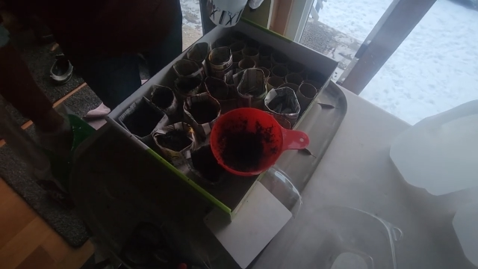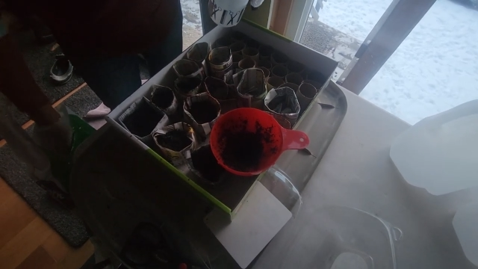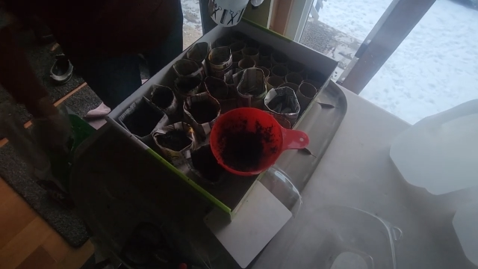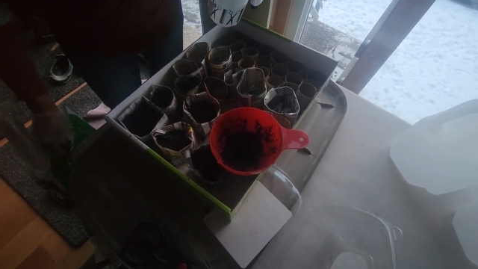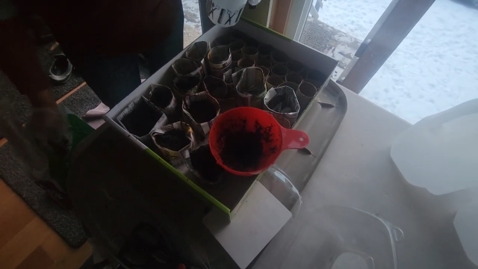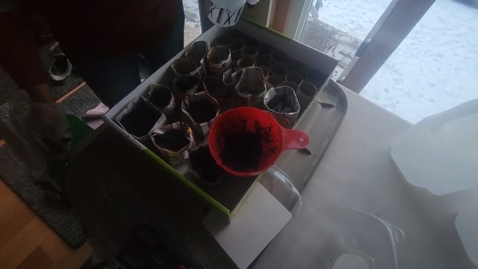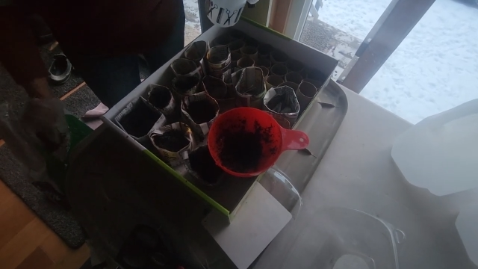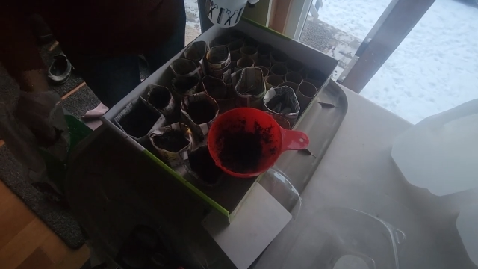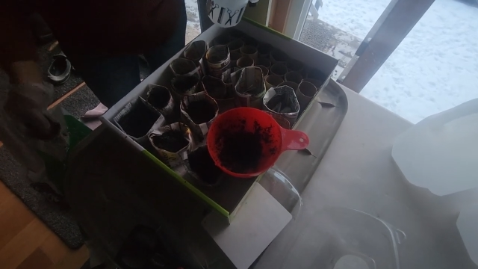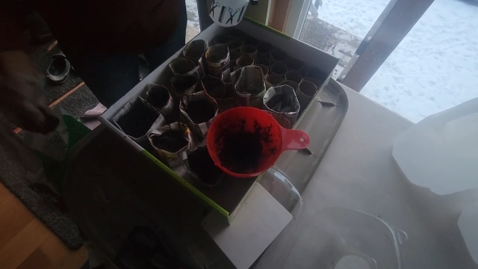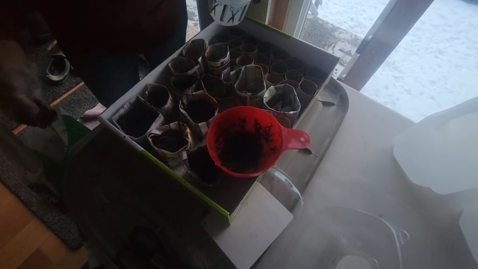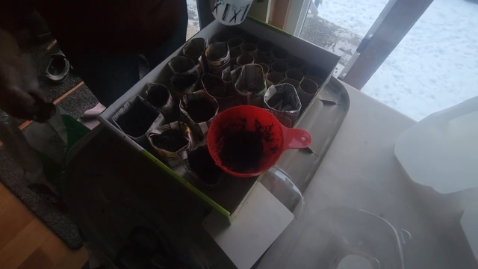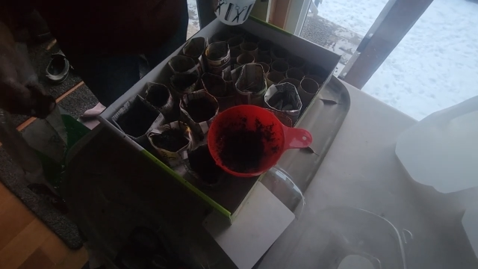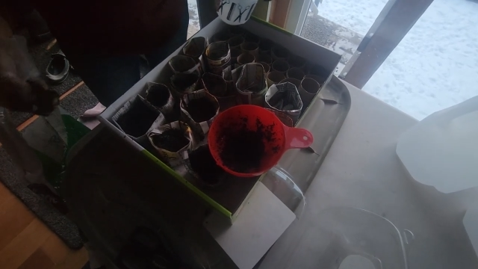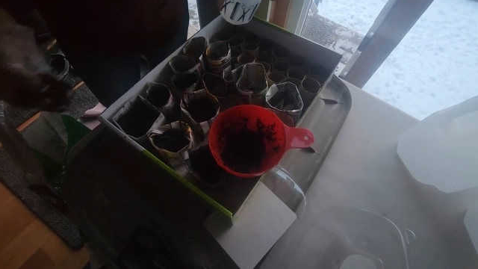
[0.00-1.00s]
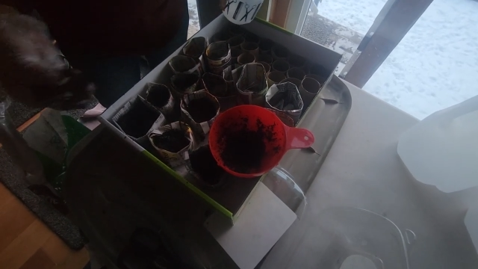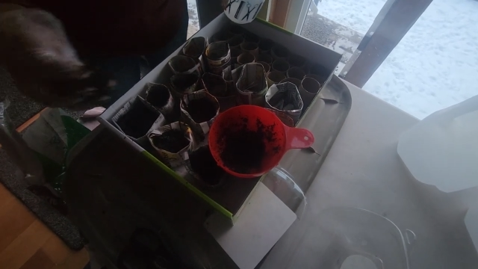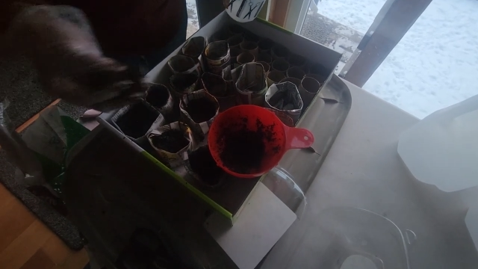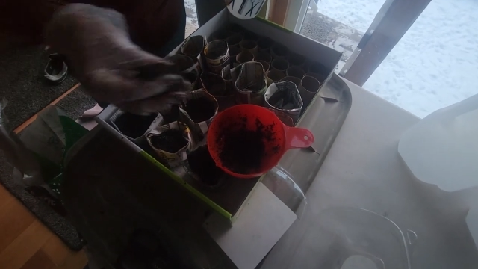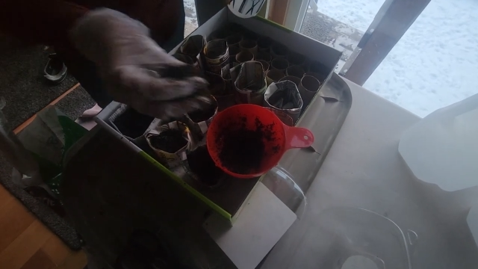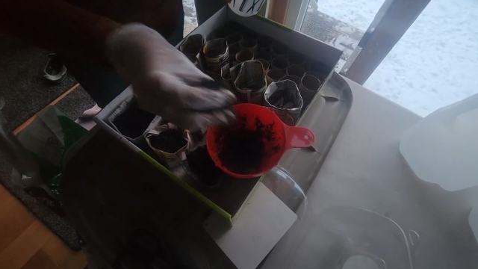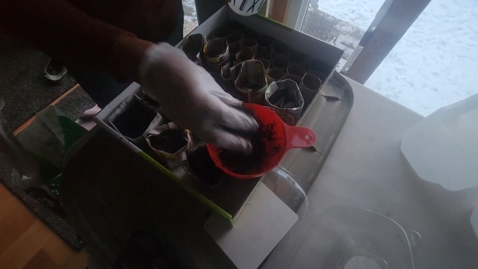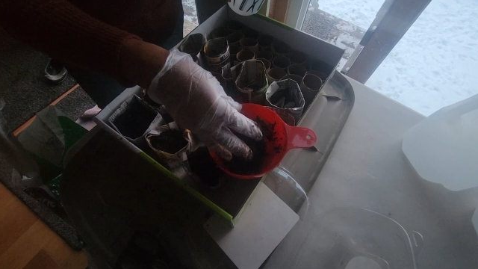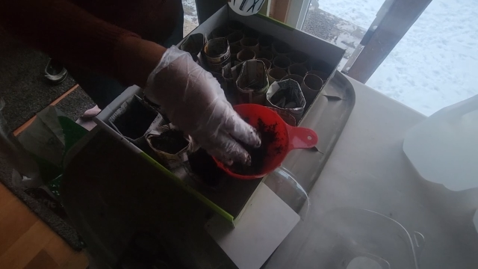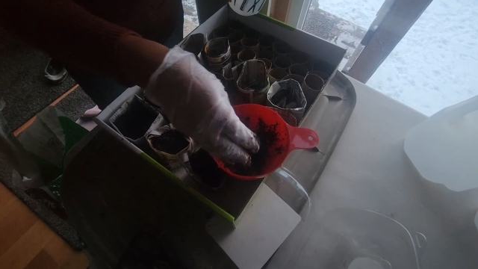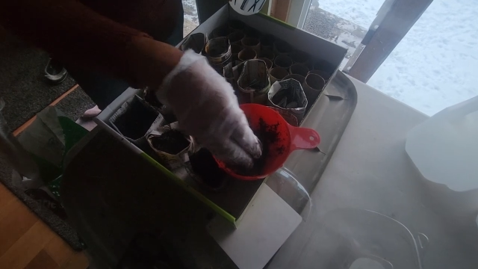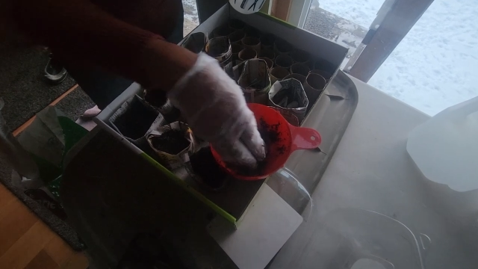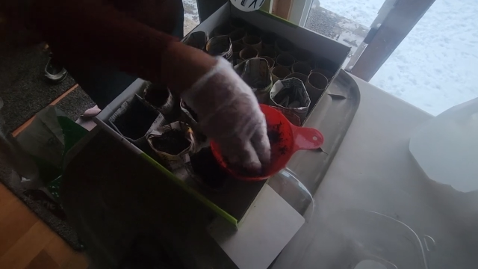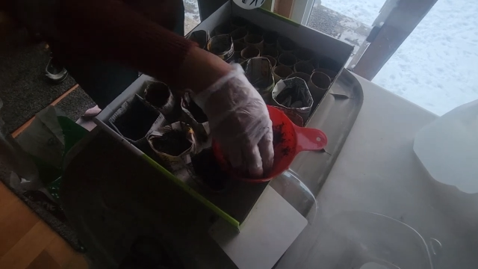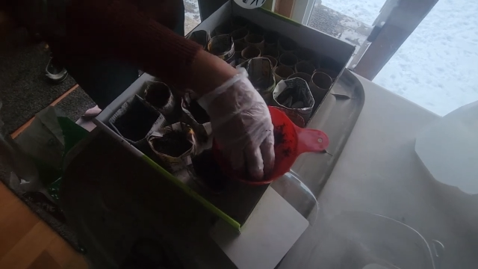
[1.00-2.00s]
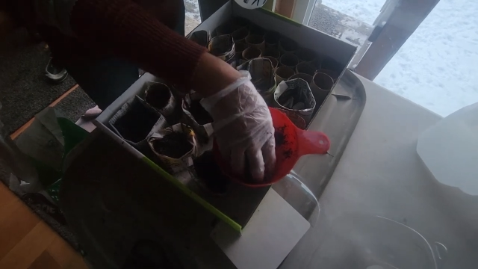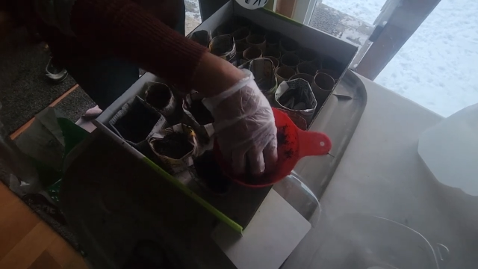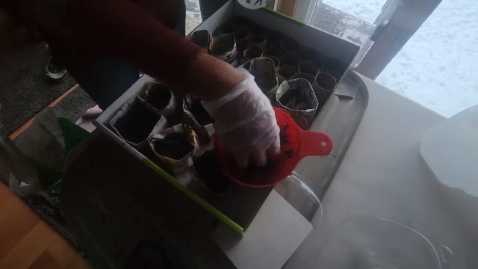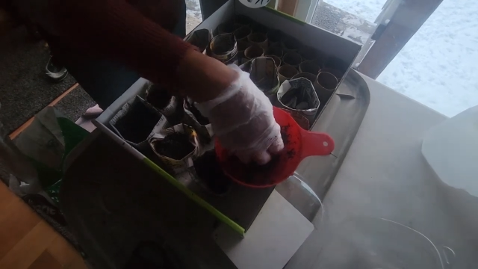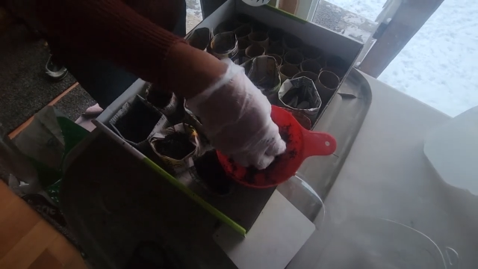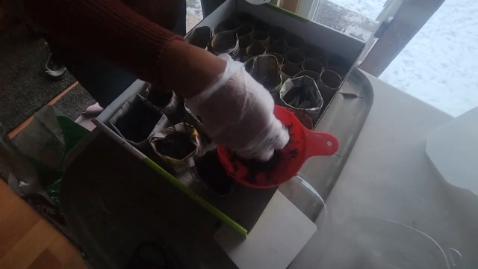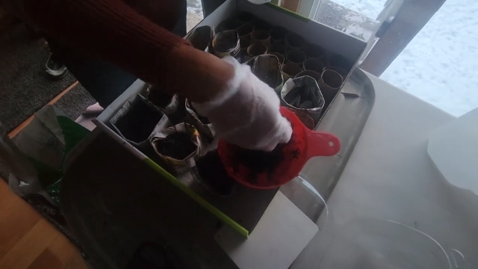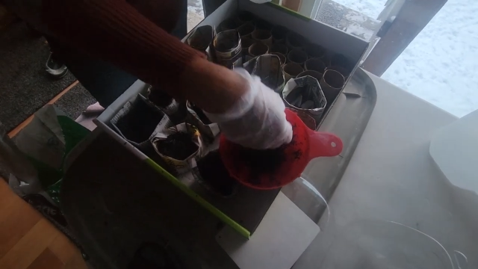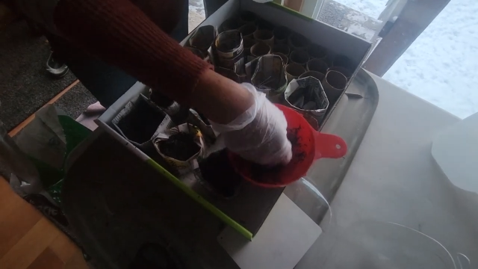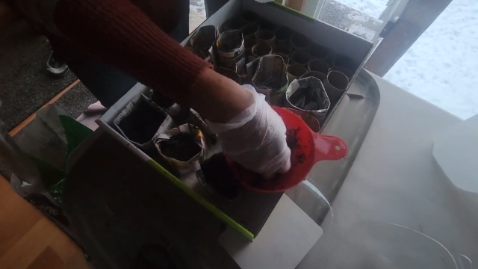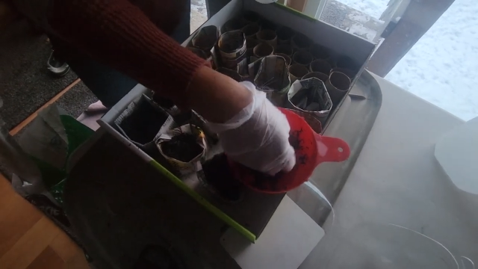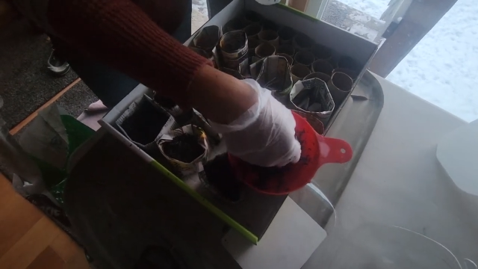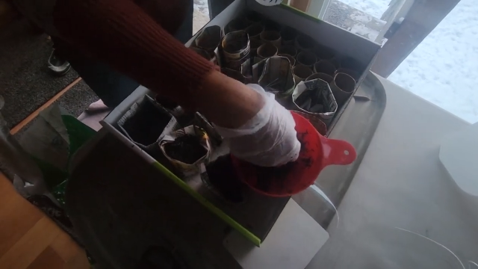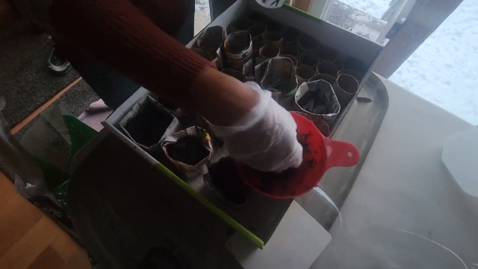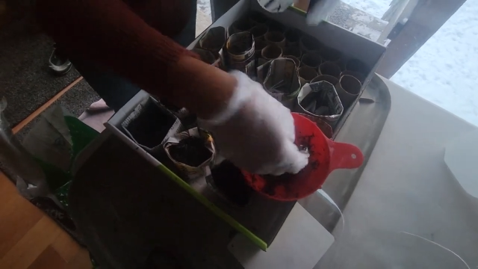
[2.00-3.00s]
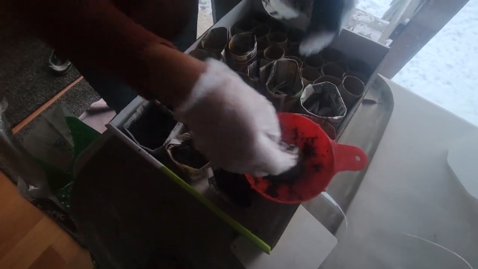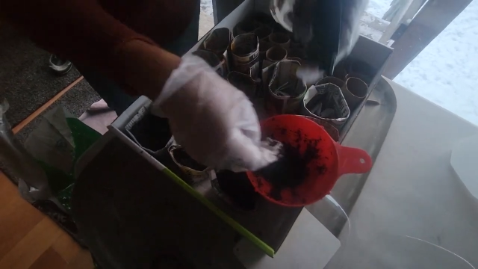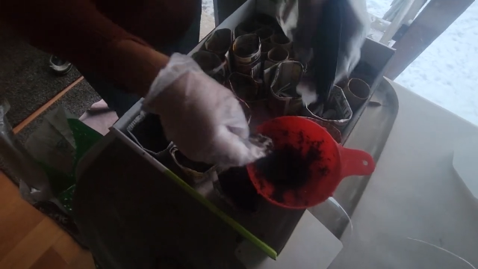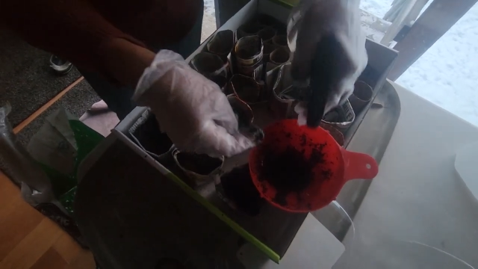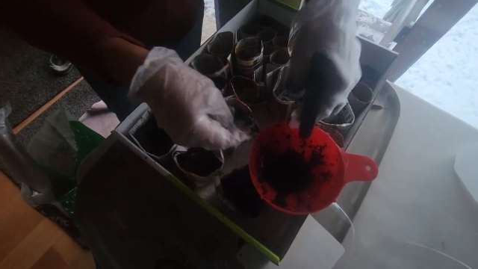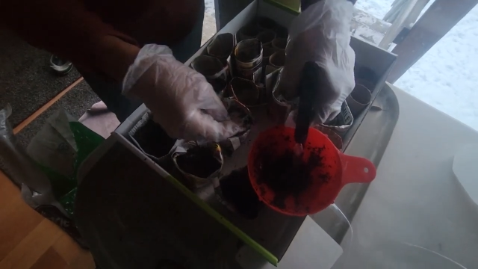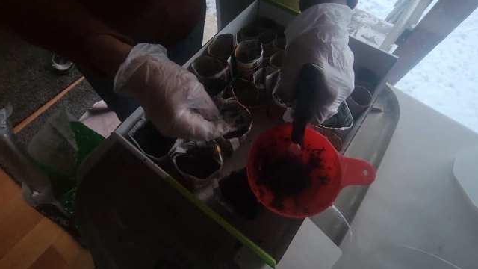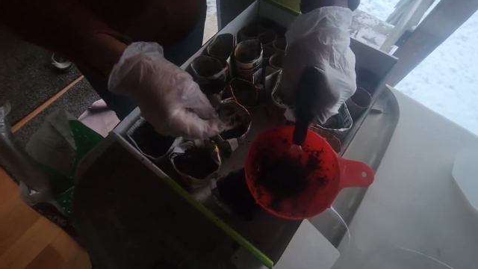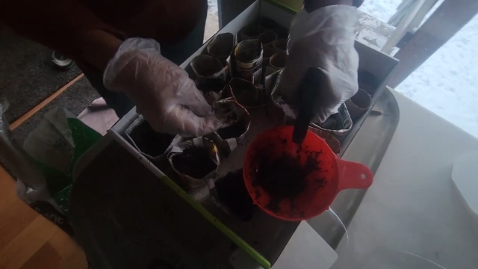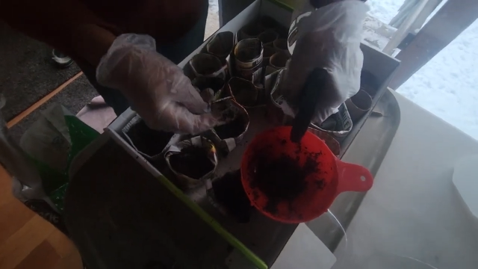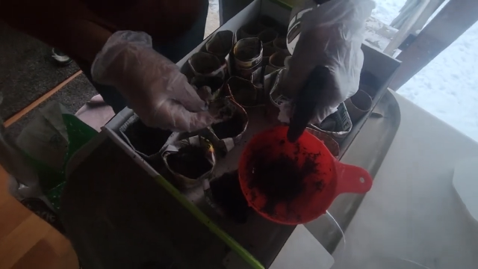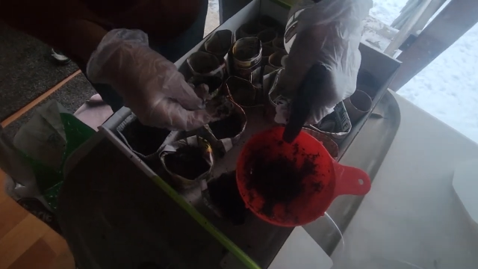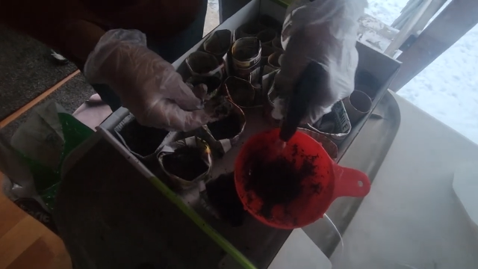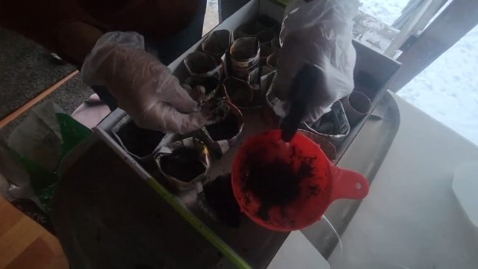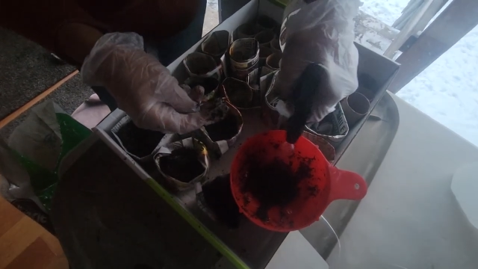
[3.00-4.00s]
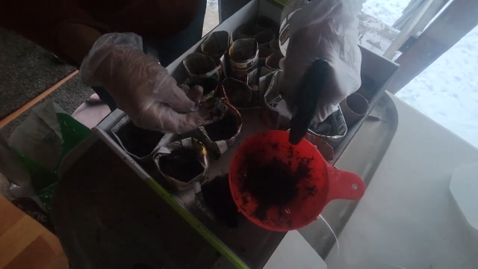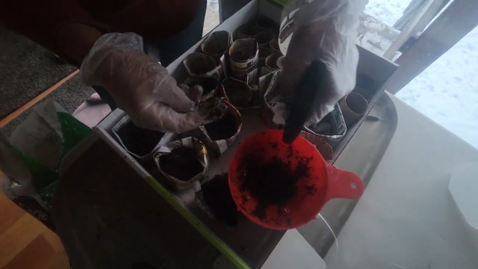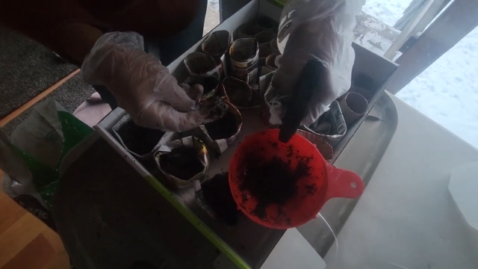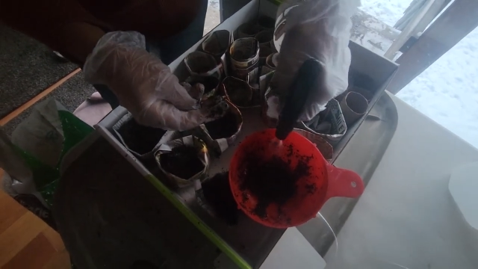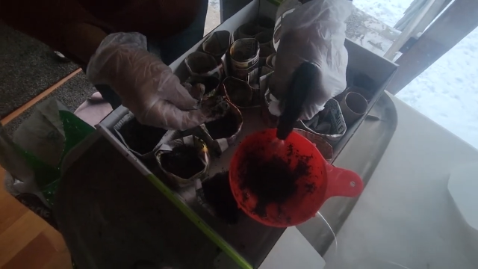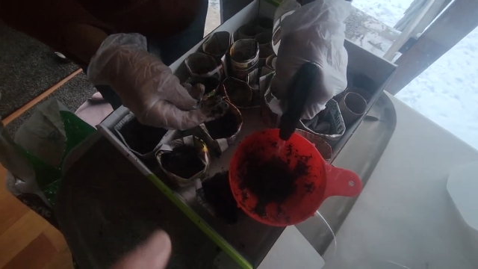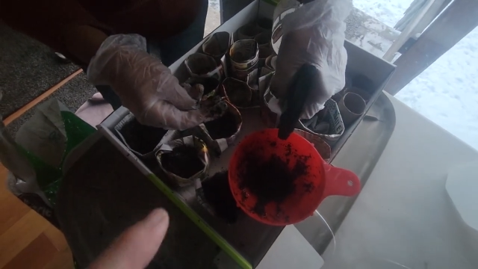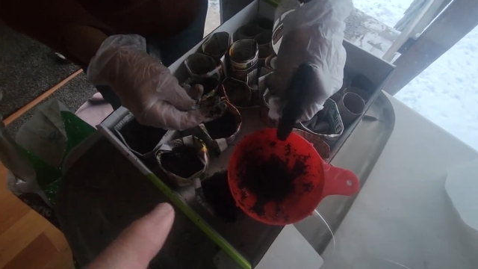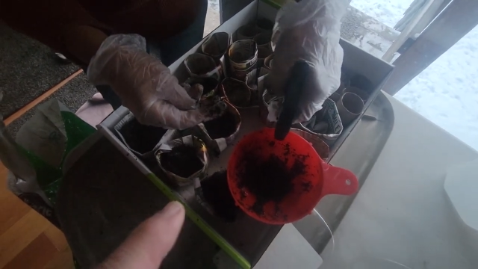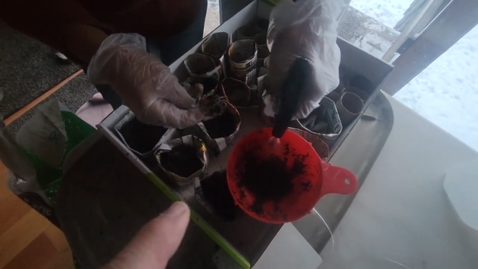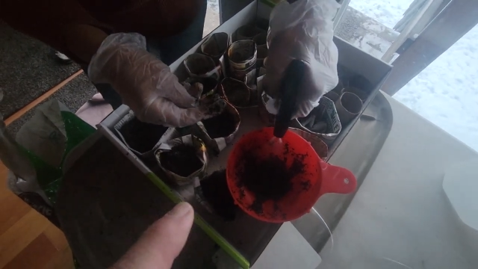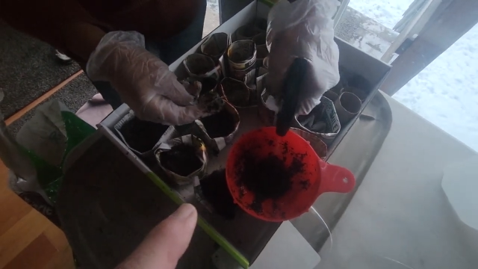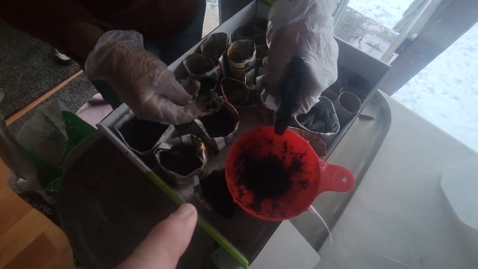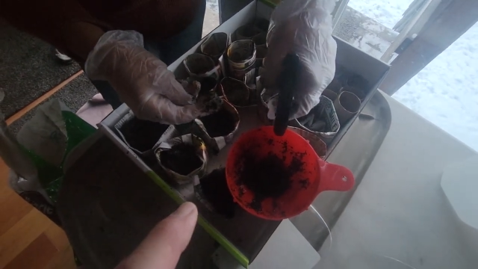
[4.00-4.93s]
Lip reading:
[unreadable: no face in view]